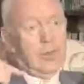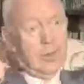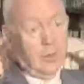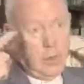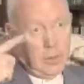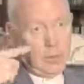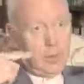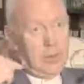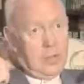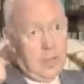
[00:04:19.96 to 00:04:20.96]
the way it's
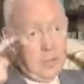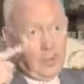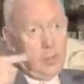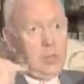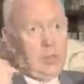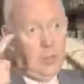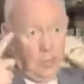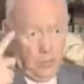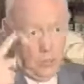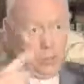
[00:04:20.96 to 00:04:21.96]
designed to be
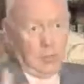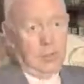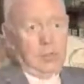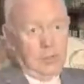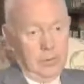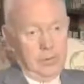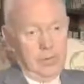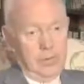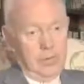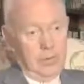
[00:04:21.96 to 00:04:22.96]
used,
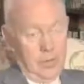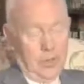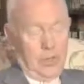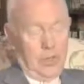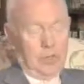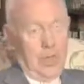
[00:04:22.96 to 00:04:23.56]
good things